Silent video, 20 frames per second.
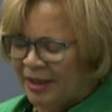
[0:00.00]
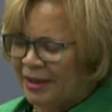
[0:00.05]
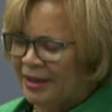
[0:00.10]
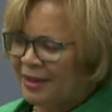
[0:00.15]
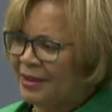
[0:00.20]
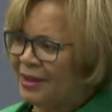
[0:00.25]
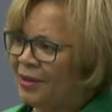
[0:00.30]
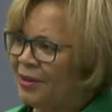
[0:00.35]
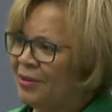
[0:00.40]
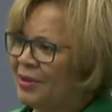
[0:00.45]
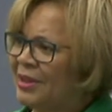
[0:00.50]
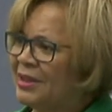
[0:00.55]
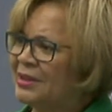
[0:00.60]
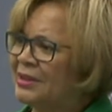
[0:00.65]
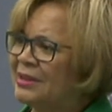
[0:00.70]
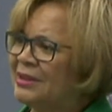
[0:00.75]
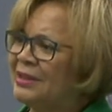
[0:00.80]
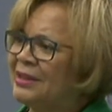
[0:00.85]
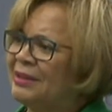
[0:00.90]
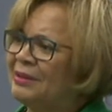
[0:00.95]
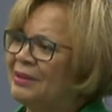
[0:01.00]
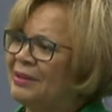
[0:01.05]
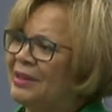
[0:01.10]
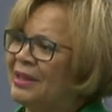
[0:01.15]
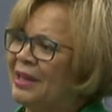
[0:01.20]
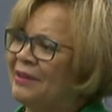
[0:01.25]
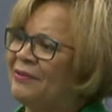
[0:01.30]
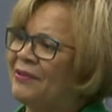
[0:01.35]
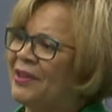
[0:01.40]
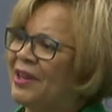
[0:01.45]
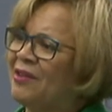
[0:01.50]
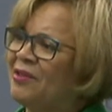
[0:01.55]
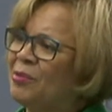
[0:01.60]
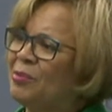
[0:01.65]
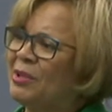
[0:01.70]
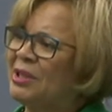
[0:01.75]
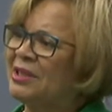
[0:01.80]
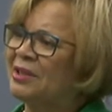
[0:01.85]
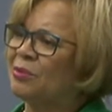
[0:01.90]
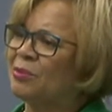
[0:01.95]
You know, it's they've given
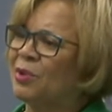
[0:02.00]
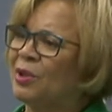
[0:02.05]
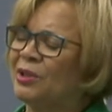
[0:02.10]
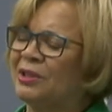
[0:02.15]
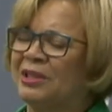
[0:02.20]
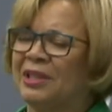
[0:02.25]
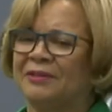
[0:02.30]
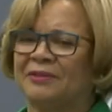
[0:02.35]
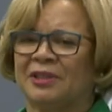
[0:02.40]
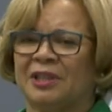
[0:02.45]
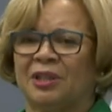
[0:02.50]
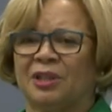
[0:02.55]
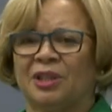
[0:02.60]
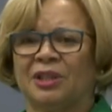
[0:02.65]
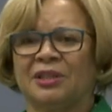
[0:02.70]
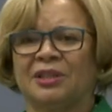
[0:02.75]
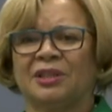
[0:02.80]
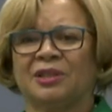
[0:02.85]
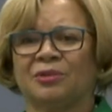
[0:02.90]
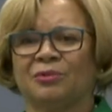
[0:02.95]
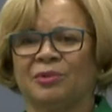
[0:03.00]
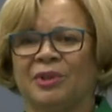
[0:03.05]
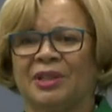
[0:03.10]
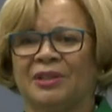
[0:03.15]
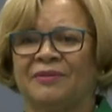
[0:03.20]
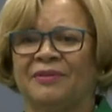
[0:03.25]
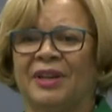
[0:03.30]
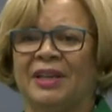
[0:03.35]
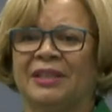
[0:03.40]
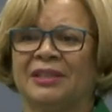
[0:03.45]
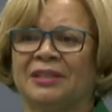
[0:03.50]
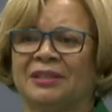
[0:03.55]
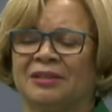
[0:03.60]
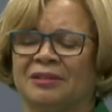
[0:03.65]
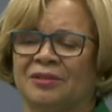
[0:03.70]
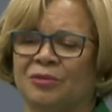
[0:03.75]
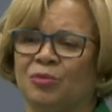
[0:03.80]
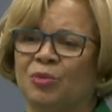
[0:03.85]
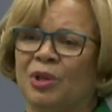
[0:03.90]
me some words. They've said, this is a renovation.